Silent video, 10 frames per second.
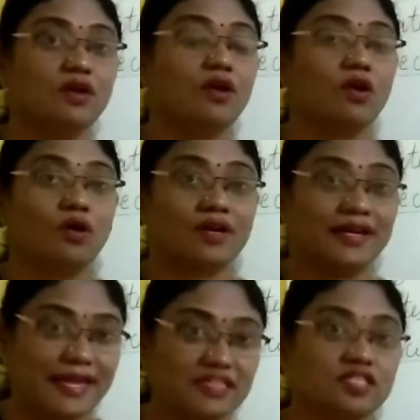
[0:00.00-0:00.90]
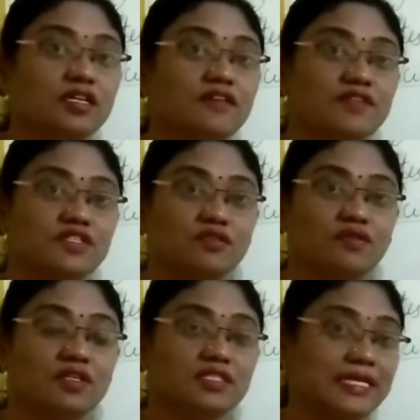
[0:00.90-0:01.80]
or national
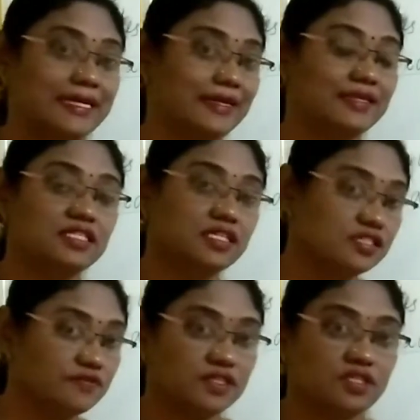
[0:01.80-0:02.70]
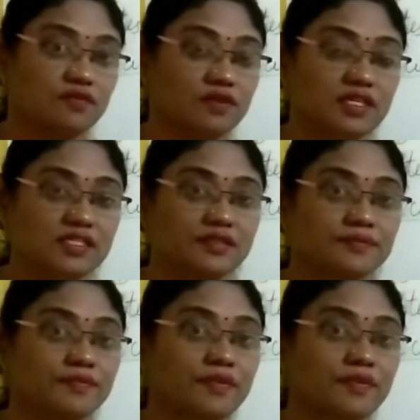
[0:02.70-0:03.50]
festivals or religious festivals,